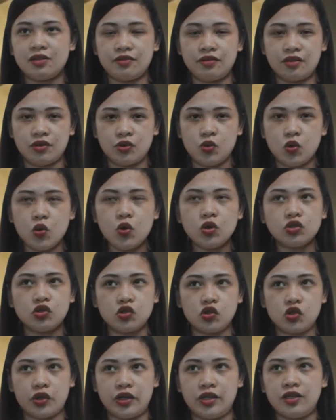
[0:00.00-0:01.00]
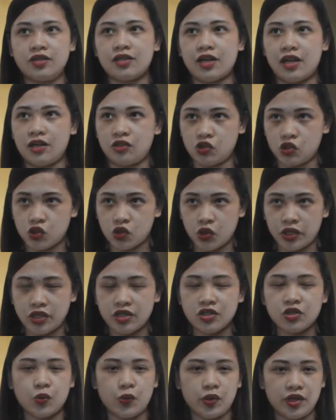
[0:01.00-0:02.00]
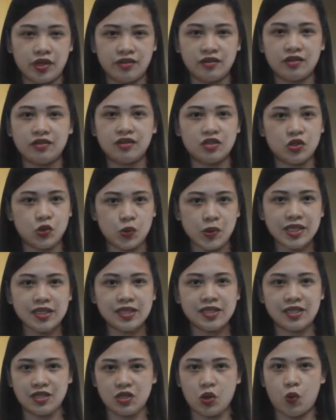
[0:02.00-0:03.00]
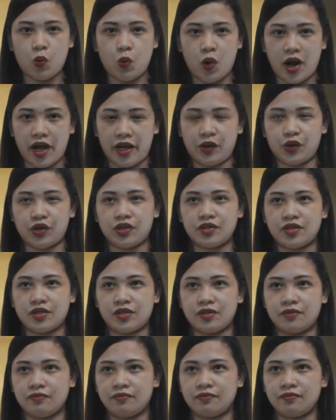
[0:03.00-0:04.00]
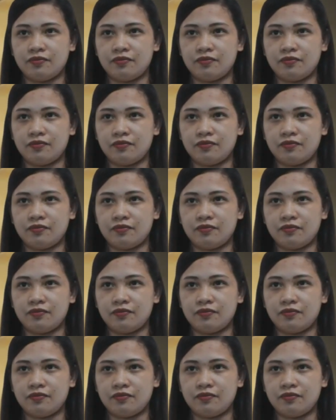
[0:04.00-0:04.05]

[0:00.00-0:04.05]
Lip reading: the hook joints and joints with the twisted wires.